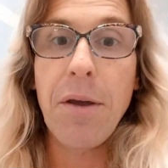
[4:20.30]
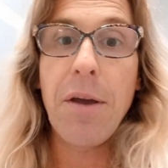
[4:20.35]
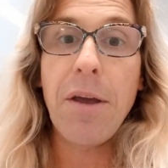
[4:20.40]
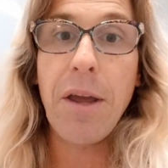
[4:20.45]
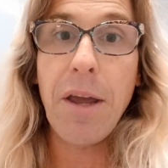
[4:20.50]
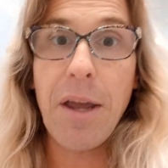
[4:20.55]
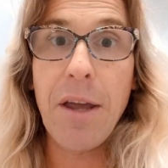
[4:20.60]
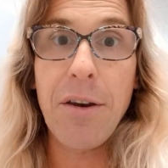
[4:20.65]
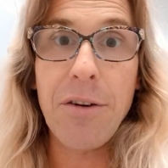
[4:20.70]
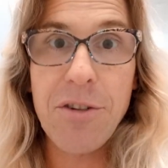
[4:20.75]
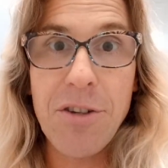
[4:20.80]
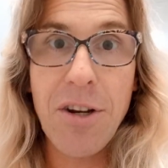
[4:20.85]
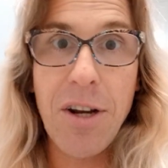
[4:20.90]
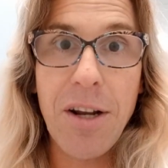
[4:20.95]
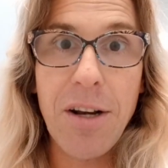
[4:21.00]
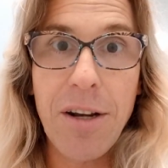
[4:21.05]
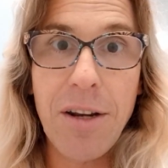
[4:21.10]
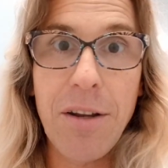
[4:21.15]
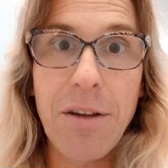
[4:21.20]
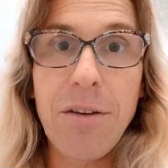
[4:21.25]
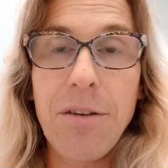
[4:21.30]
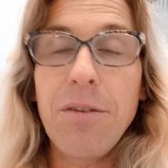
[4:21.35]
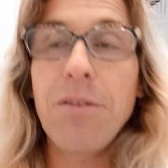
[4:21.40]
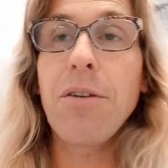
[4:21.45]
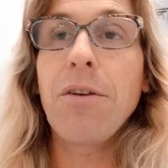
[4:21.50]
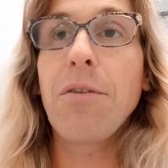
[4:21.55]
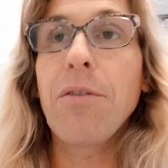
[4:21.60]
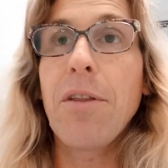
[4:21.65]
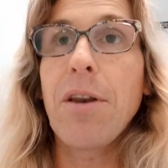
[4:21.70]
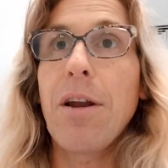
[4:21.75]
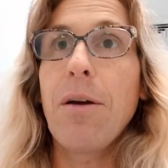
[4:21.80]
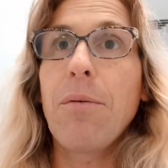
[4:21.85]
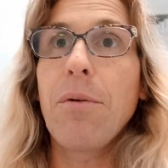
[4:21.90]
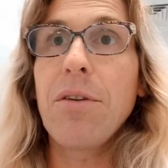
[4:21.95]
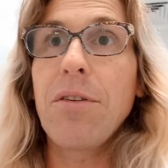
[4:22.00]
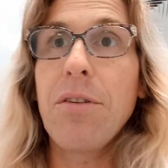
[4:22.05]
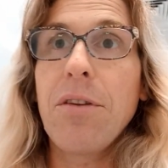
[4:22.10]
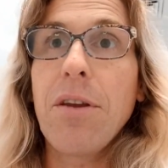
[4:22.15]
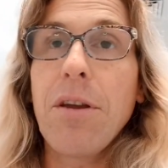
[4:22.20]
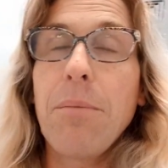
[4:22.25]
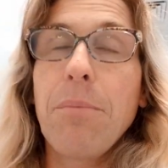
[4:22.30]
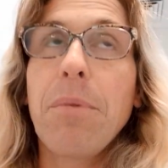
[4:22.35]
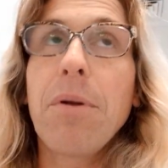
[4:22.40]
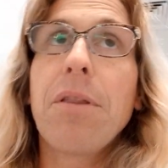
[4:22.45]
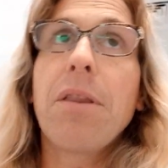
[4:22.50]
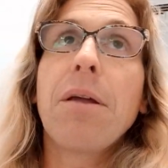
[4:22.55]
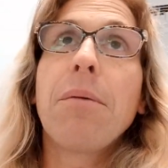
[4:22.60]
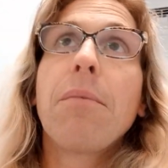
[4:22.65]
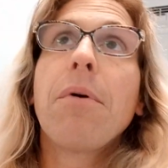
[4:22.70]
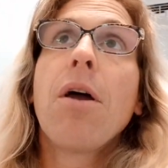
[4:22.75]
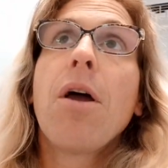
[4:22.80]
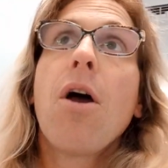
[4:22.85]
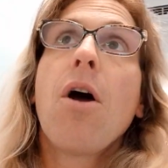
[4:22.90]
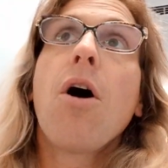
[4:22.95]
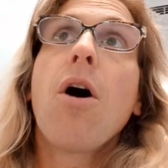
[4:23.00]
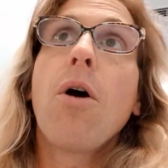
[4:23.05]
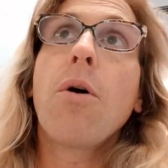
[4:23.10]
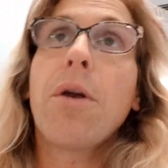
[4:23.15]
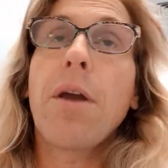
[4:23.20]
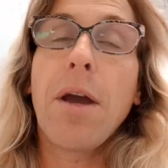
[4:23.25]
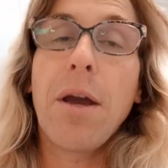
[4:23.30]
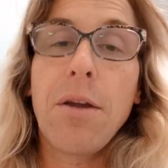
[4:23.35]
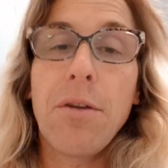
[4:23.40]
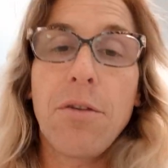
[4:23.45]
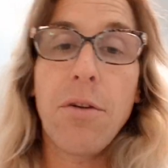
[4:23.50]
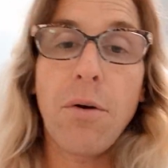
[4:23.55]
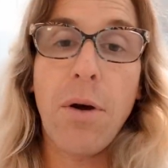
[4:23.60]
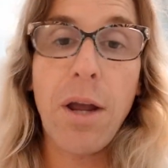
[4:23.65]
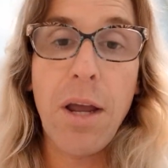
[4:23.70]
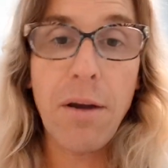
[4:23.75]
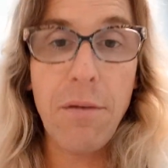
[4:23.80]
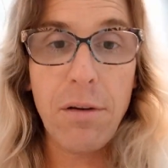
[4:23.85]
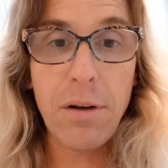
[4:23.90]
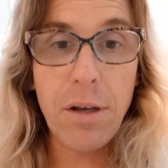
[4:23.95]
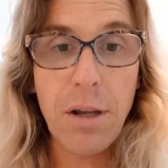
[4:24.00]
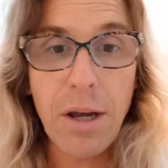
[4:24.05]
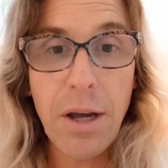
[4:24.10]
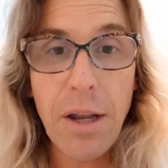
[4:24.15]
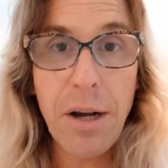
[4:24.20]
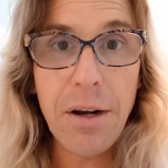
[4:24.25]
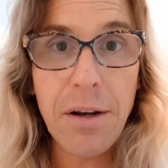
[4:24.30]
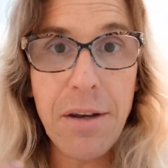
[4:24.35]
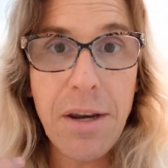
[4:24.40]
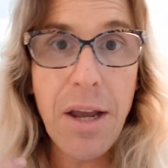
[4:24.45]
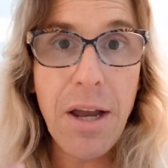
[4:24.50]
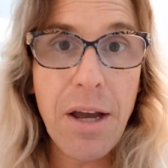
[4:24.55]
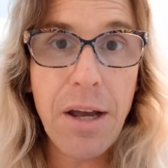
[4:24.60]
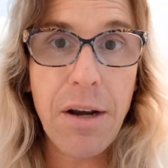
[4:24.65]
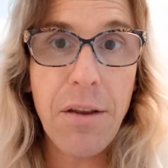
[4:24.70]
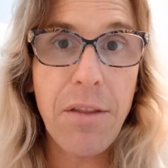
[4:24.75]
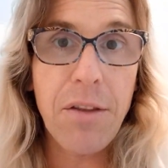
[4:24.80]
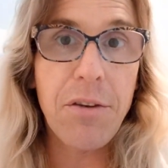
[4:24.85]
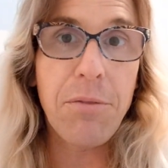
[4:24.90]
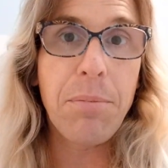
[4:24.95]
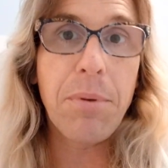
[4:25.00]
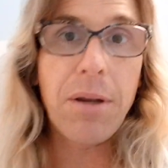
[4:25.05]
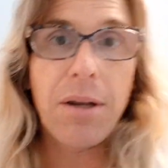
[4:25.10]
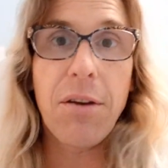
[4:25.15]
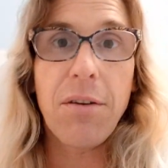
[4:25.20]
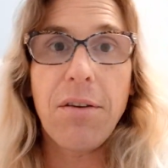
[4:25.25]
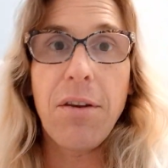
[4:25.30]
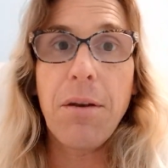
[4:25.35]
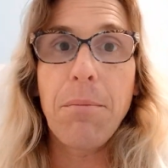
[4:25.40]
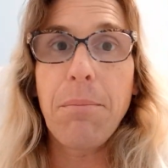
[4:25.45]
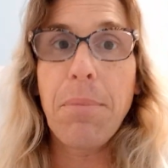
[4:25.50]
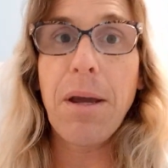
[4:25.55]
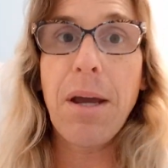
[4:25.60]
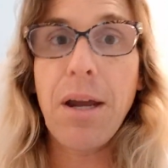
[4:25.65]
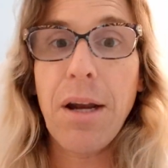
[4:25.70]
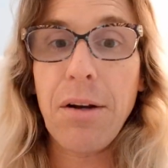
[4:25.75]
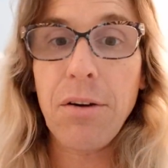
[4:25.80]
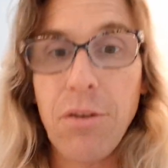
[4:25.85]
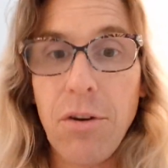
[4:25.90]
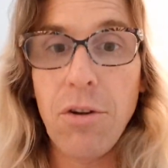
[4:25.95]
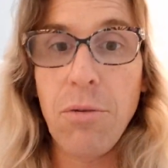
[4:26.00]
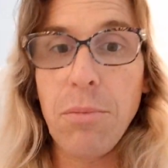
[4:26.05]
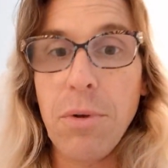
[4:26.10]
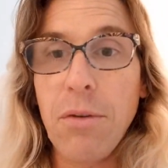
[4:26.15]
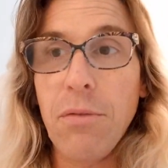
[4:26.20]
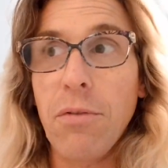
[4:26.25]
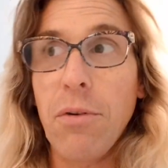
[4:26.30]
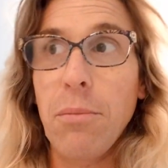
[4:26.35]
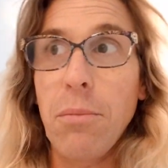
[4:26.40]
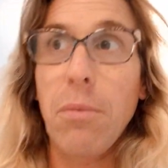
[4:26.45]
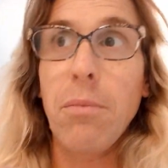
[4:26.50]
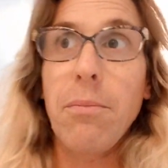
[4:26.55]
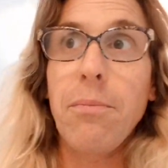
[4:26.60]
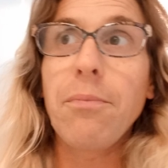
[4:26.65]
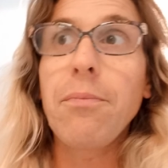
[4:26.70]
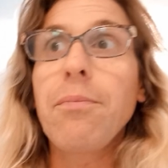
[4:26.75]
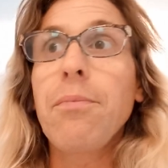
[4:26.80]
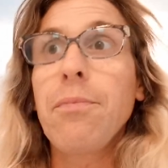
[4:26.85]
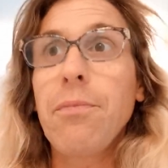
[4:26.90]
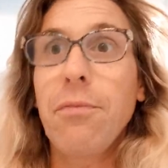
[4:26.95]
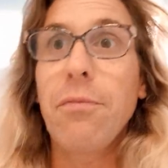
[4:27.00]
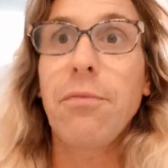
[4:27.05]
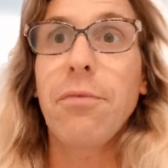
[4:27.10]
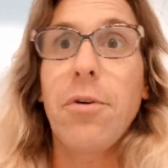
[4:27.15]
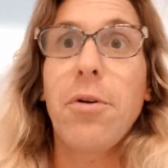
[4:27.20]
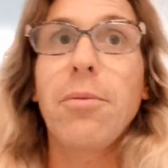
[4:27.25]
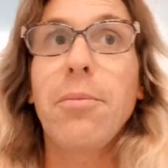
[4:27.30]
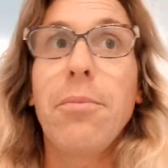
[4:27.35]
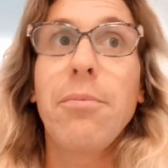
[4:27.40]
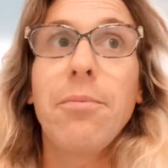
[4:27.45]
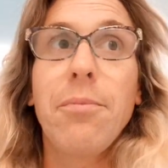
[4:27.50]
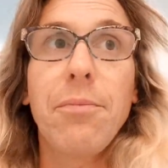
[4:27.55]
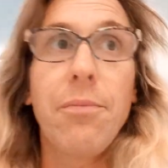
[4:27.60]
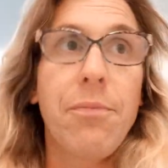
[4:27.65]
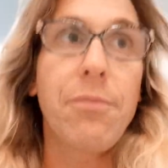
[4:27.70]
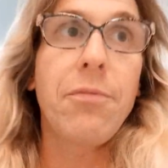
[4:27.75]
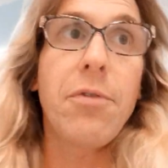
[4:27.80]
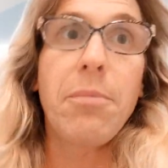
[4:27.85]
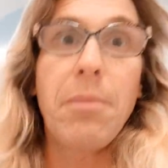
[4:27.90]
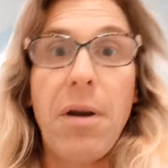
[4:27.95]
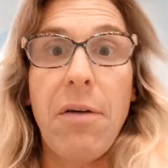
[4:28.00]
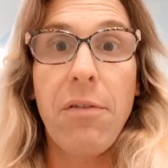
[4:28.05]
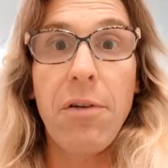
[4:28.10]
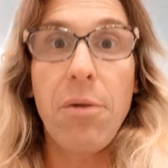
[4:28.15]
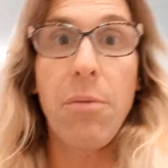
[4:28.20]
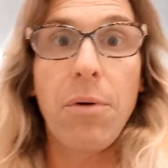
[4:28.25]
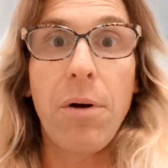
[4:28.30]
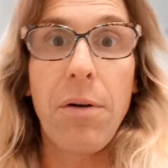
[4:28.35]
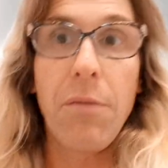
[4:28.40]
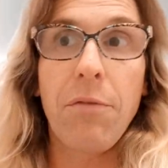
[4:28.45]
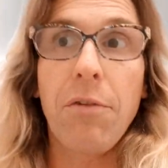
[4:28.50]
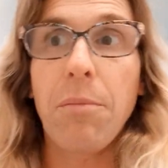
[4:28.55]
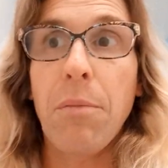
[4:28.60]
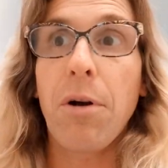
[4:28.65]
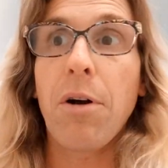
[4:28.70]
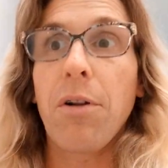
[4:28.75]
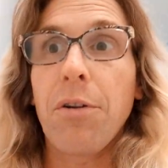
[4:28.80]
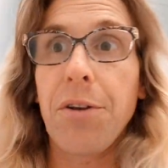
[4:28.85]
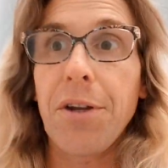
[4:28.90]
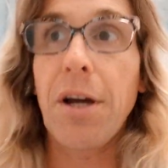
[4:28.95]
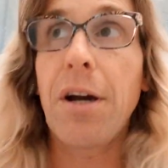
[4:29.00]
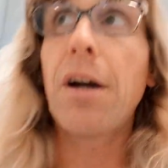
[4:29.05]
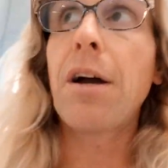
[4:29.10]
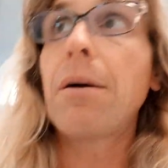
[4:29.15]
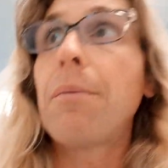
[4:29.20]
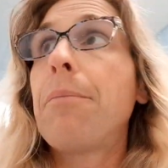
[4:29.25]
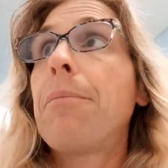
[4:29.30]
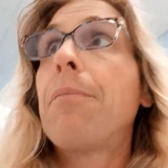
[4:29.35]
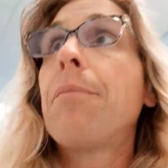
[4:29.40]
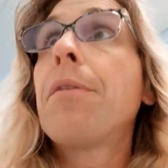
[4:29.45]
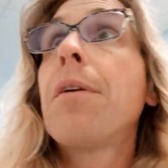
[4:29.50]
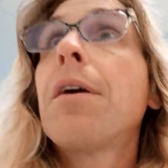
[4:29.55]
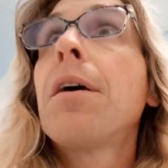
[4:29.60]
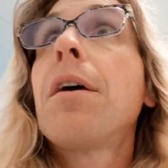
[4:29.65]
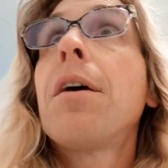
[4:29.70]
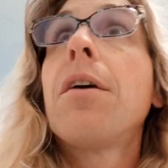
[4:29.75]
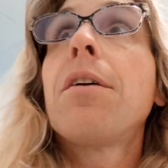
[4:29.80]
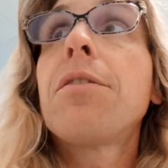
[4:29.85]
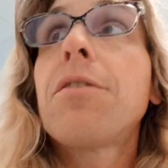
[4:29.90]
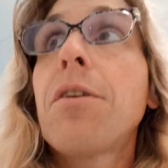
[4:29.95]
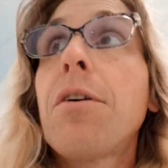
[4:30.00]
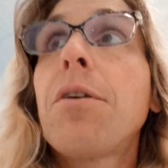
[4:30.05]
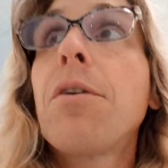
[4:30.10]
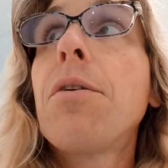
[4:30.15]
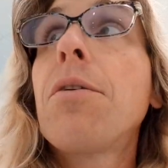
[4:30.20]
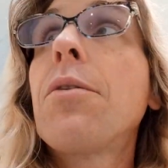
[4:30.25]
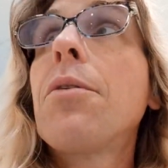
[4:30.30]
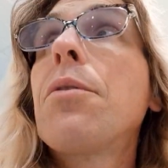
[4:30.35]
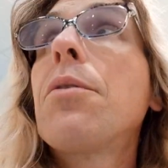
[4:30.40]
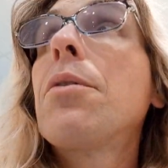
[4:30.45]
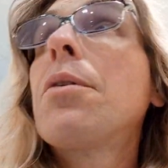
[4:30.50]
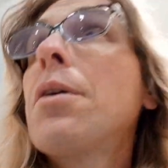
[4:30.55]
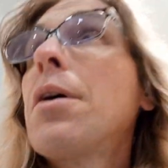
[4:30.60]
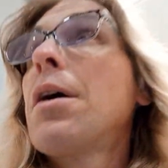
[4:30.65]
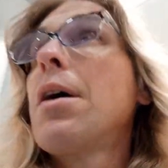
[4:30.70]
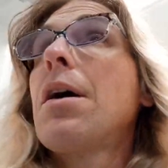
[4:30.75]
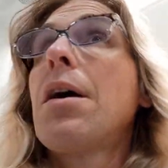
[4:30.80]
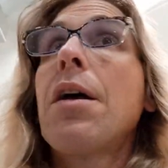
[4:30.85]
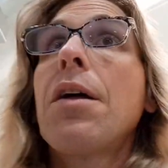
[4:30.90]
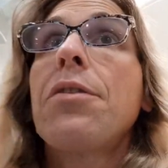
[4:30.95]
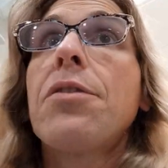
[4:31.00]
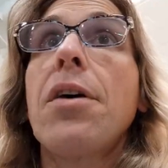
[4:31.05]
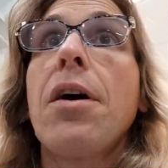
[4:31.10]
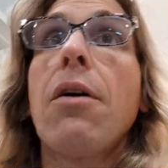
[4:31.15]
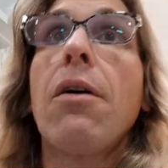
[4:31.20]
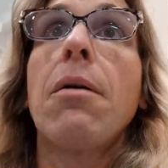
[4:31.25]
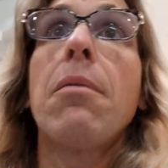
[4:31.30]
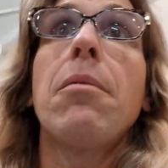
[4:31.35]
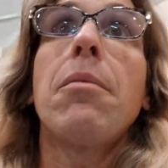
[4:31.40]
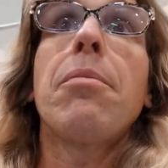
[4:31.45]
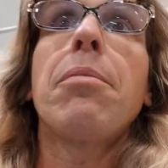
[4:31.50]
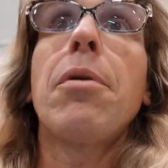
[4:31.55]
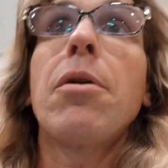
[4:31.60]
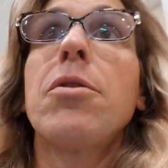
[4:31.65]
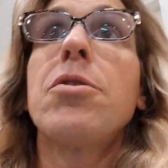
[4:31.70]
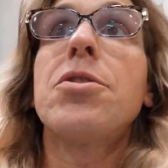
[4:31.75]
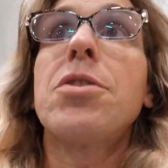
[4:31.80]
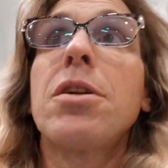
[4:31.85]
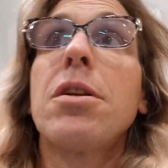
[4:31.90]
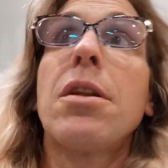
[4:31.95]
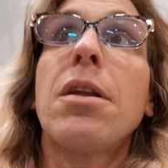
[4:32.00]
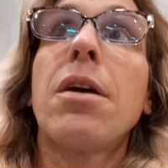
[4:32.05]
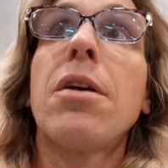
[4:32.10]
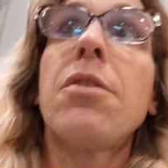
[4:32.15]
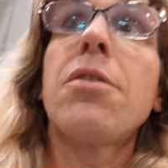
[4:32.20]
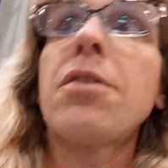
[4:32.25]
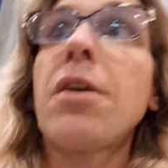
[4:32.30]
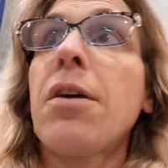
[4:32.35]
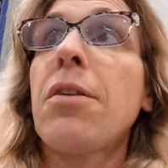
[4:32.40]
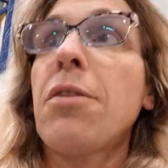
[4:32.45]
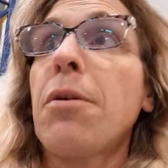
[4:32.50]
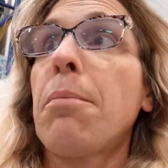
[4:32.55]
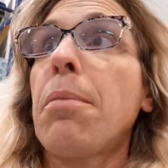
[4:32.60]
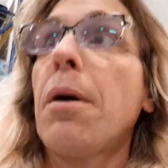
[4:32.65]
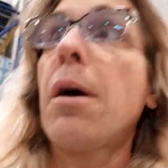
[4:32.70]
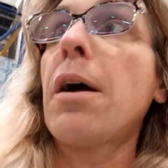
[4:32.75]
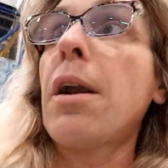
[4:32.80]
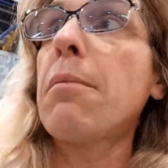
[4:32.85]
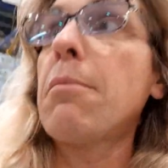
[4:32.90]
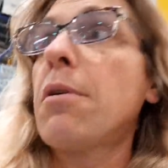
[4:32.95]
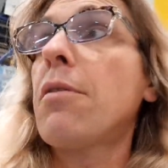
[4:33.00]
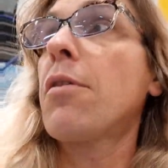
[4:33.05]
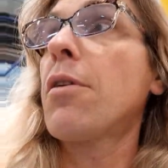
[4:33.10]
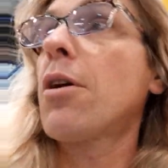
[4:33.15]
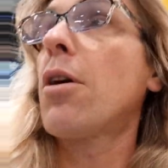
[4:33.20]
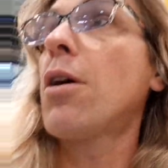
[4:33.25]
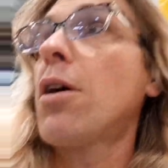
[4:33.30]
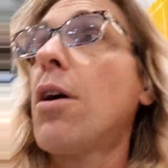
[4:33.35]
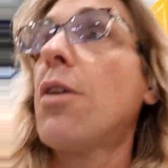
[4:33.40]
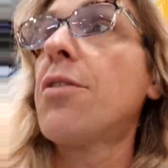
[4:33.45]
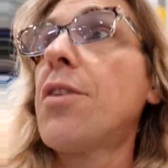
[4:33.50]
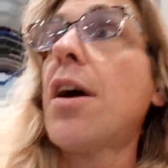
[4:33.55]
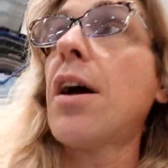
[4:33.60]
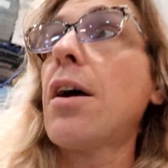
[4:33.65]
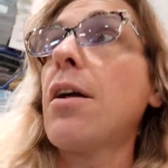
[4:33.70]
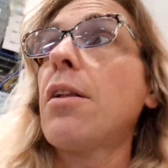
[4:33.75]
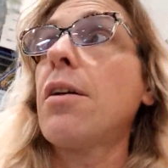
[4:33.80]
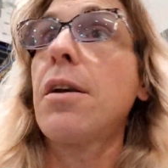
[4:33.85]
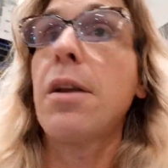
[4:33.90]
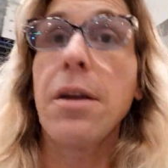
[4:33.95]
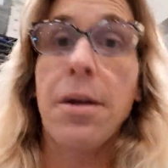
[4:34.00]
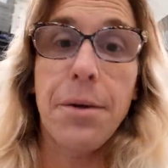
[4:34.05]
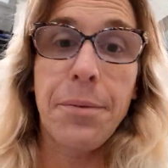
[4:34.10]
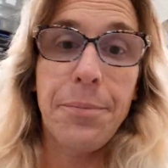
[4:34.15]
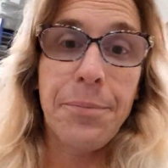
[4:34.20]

And Chinese, so then I would say. But then, okay, so I have a lot of data that's being sent back to me from everyone, from all time. So that's how I'm approaching this, as a bottom of a causality.